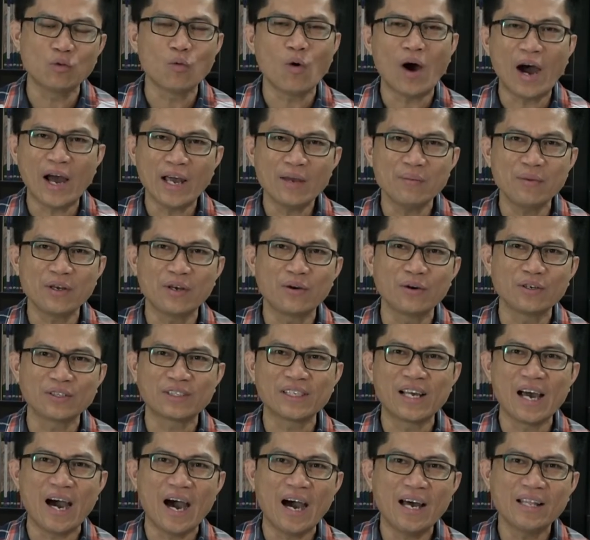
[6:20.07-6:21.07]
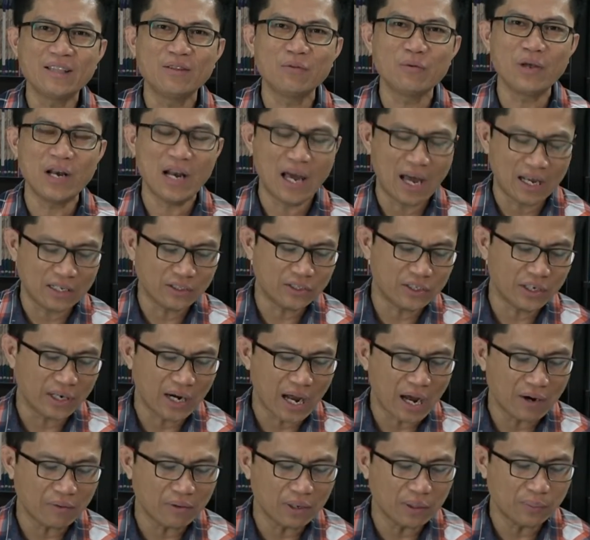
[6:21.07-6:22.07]
Why? Because God will answer
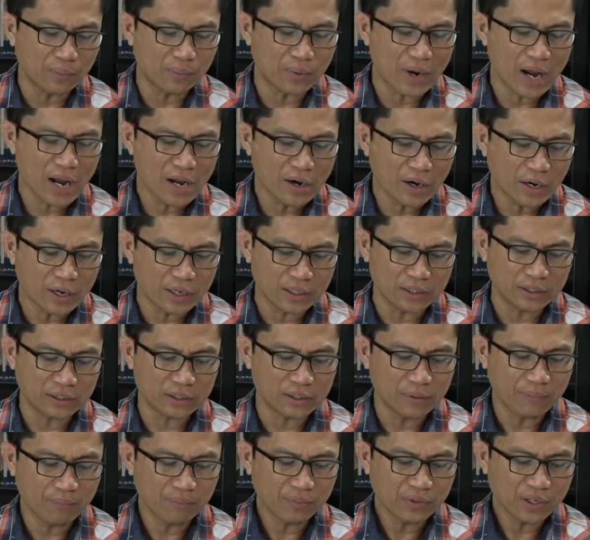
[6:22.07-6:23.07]
our prayers.